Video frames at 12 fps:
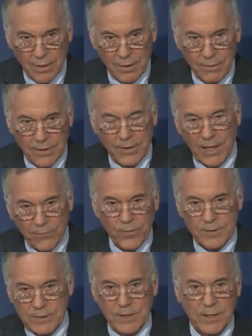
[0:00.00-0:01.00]
The
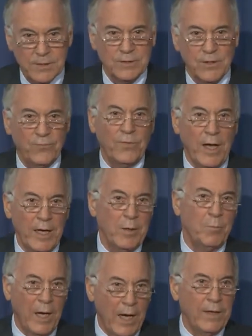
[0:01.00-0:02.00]
deficit is
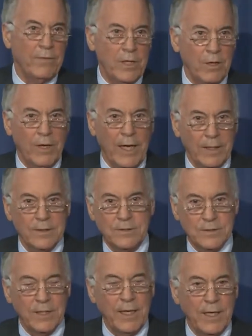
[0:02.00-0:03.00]
defined by the United
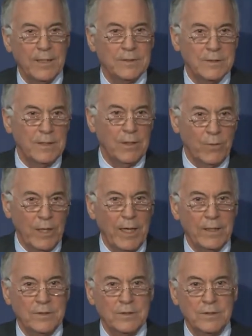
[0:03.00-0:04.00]
States in the
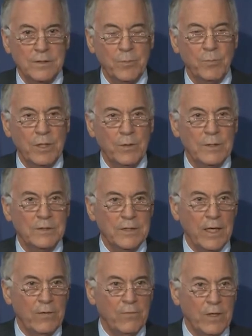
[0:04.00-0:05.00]
relationship between
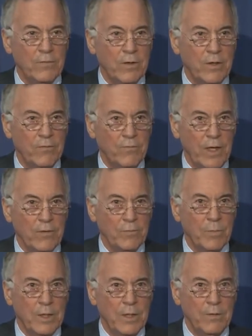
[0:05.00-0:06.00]
savings and
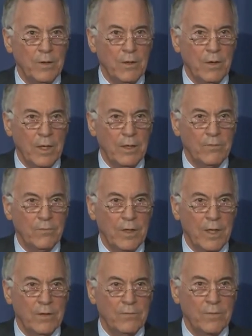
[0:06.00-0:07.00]
investment in the United
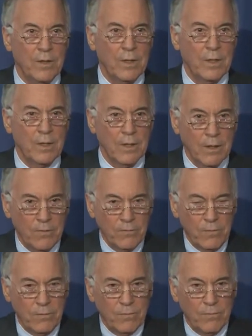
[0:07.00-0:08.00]
States.
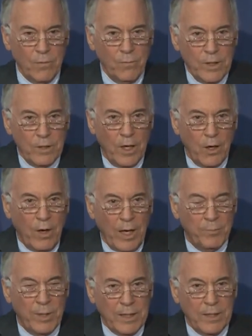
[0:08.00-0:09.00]
So, so we know how
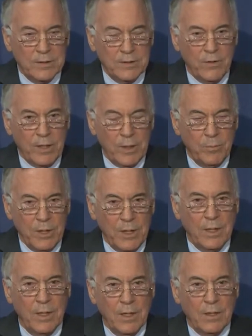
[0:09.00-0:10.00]
big it's going to
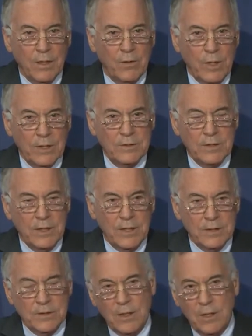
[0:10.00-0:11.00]
be. The question
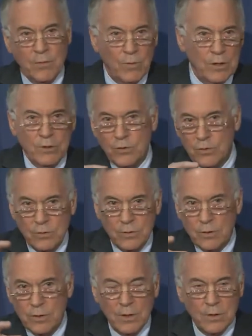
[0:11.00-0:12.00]
is, well, who,
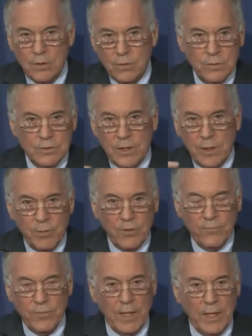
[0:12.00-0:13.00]
who's going to be
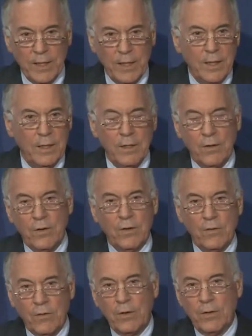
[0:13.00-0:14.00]
filling it? And there,
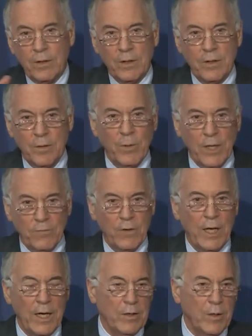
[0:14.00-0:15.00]
it depends
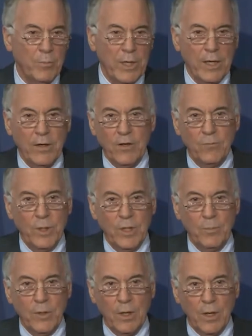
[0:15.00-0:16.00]
on how competitive
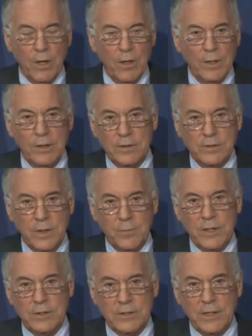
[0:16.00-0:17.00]
people are, and to some
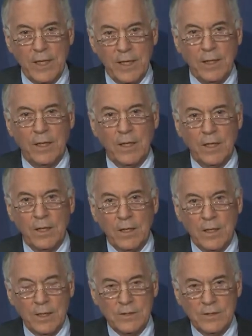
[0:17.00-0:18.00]
extent,
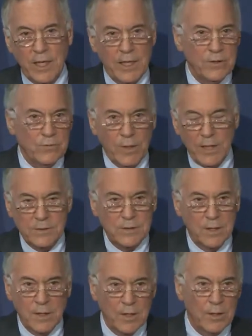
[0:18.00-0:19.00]
exchange rates
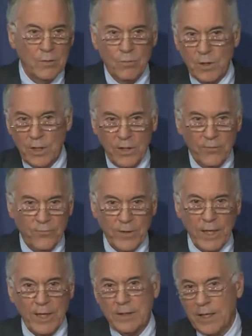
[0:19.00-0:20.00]
will affect